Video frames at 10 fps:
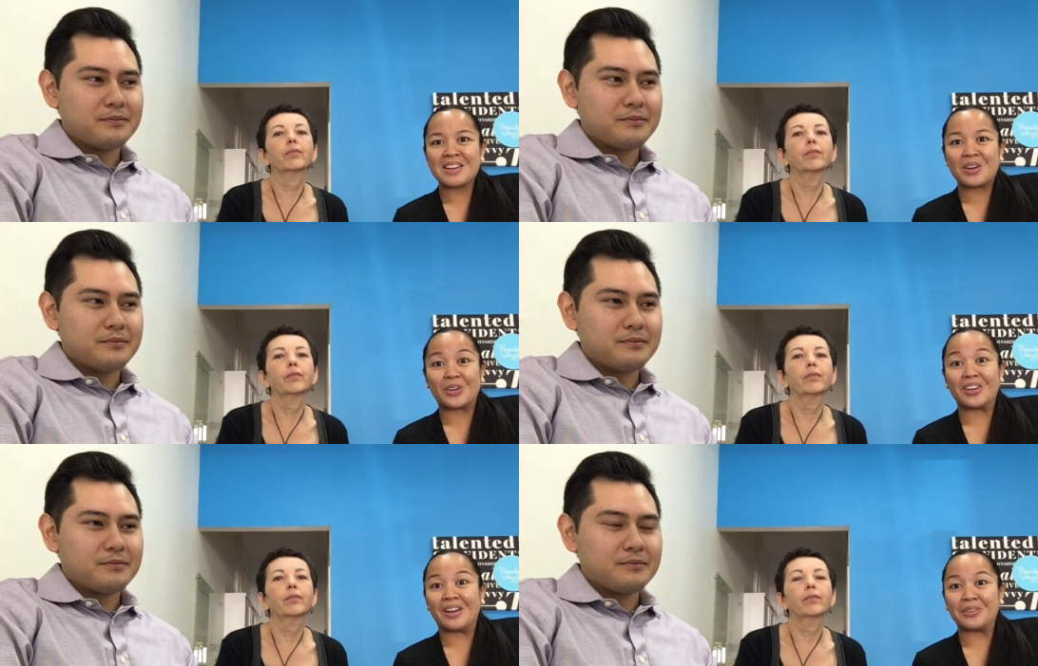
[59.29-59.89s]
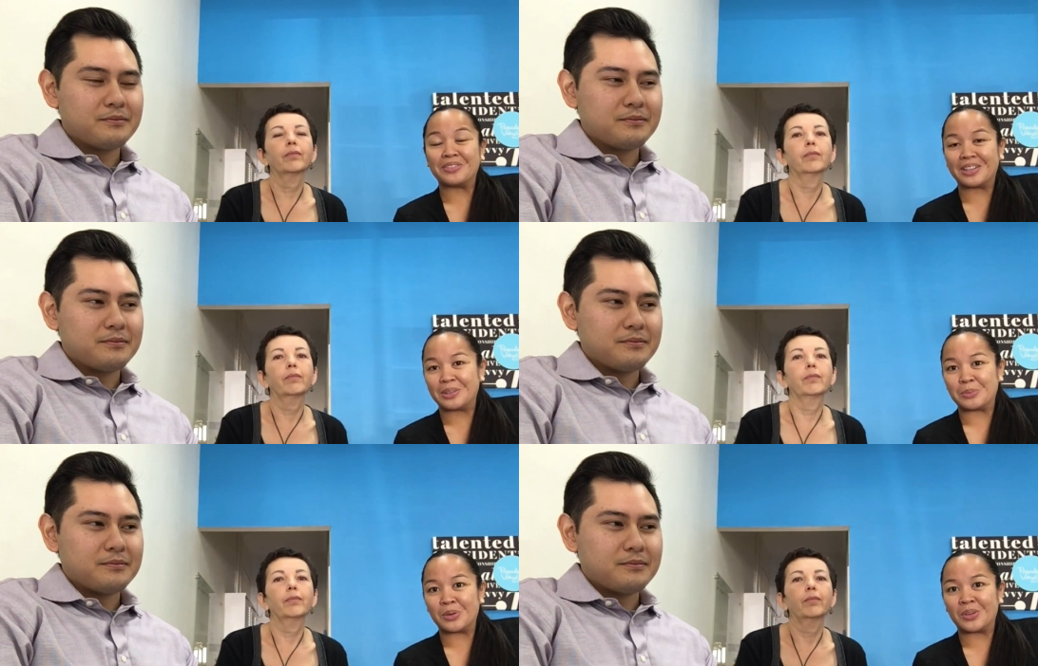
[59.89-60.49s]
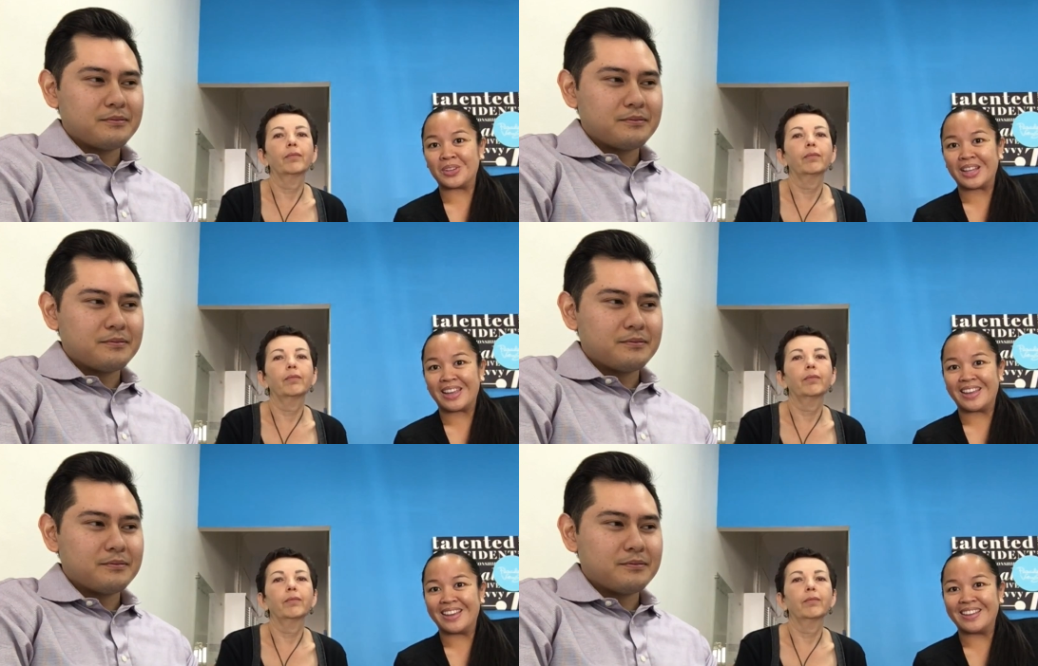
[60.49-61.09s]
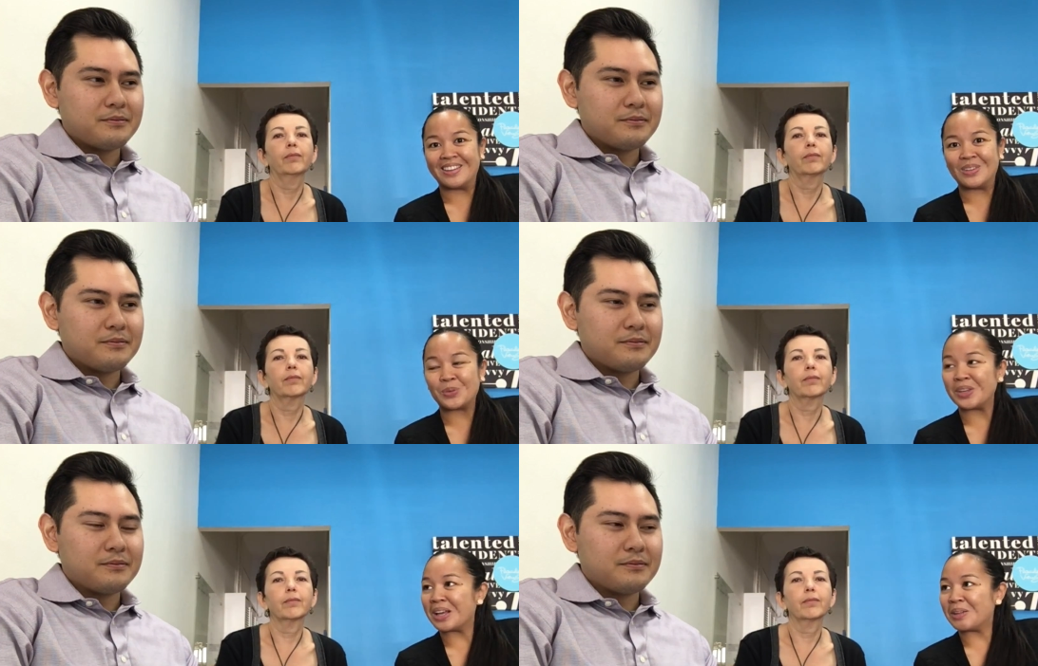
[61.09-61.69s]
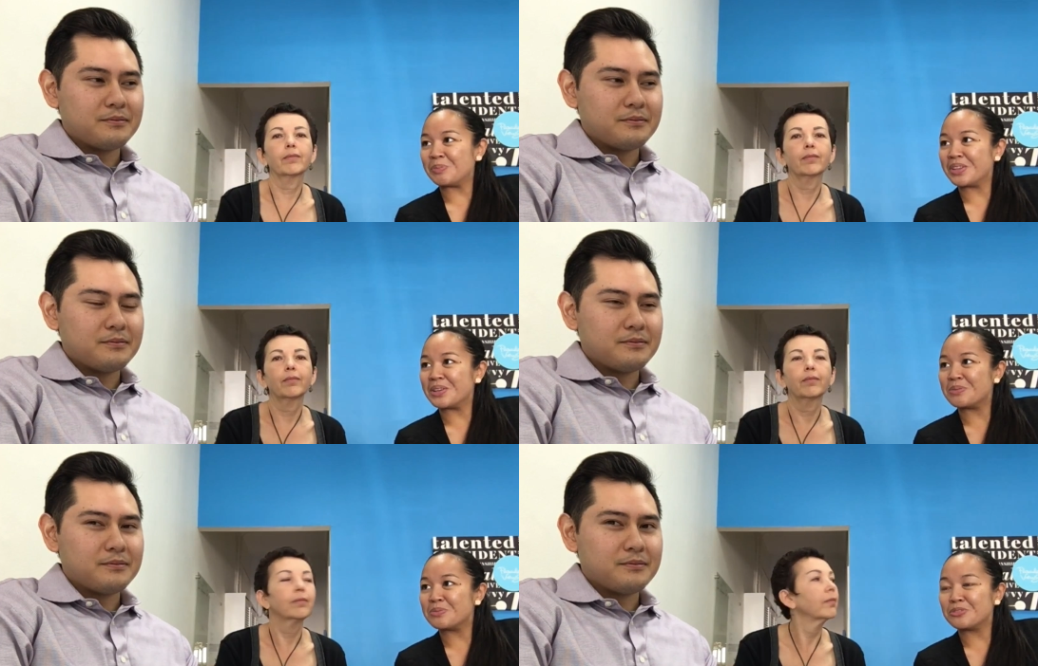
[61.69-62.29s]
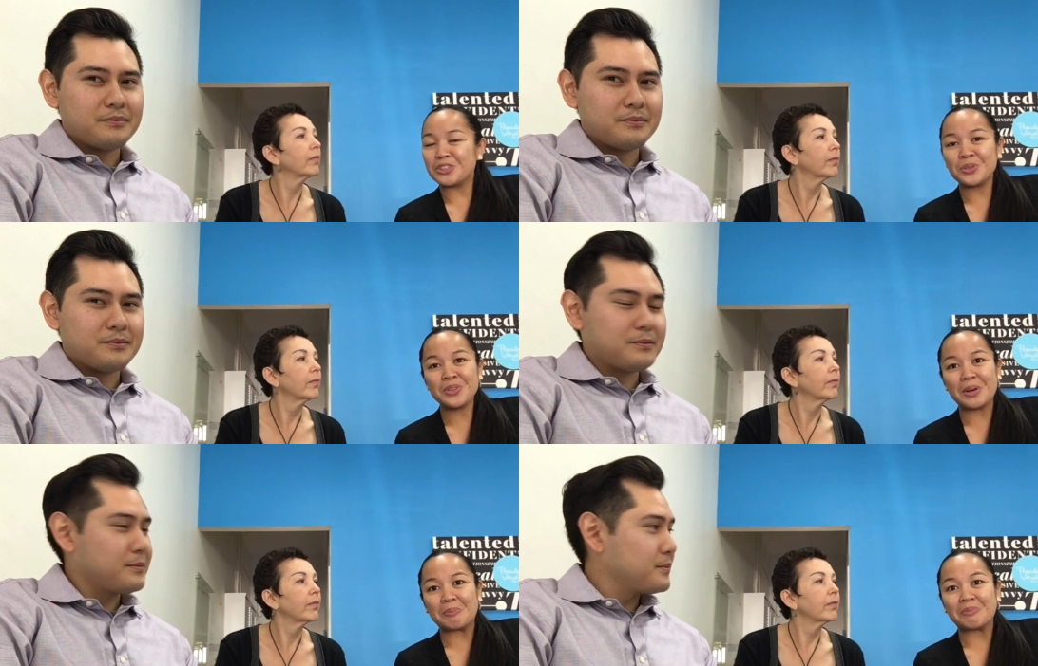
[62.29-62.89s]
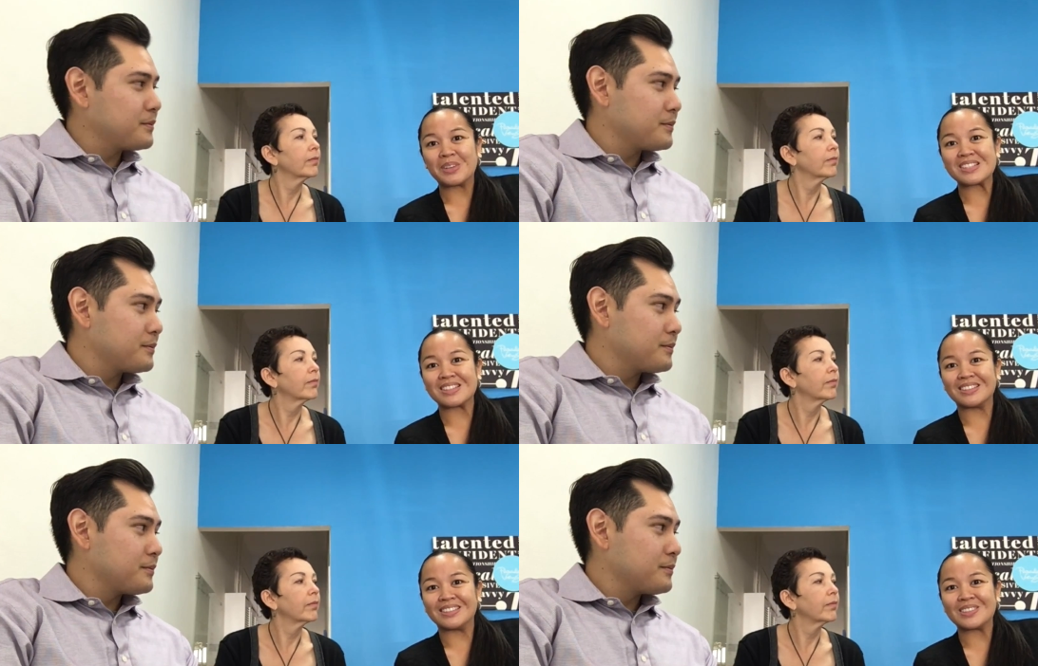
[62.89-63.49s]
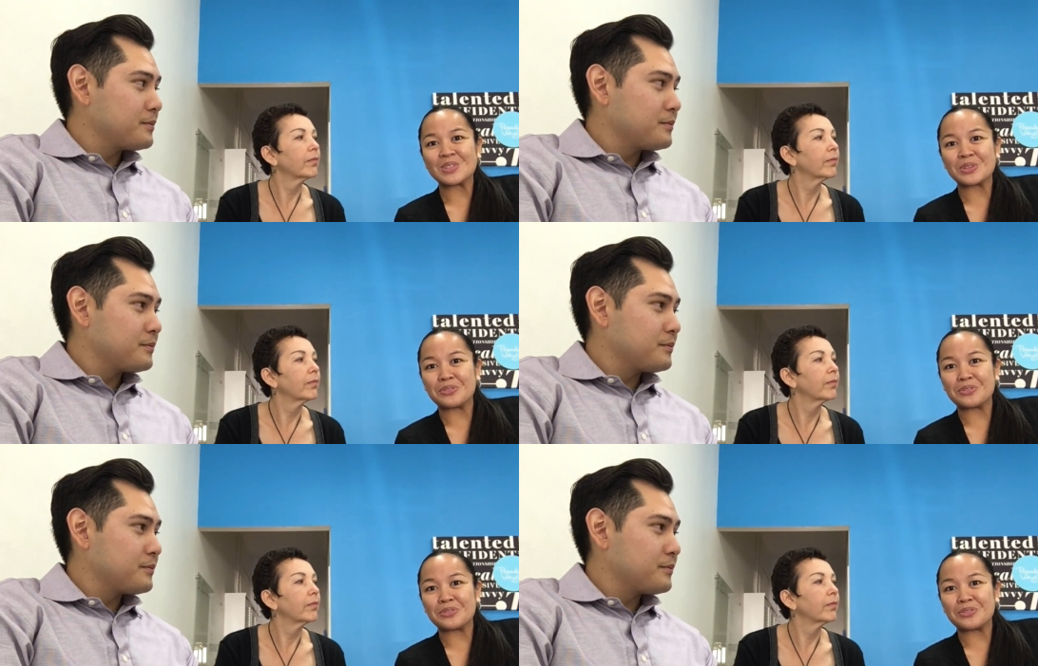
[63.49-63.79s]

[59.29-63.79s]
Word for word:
Speaker 1: are now available and we help them view them basically. So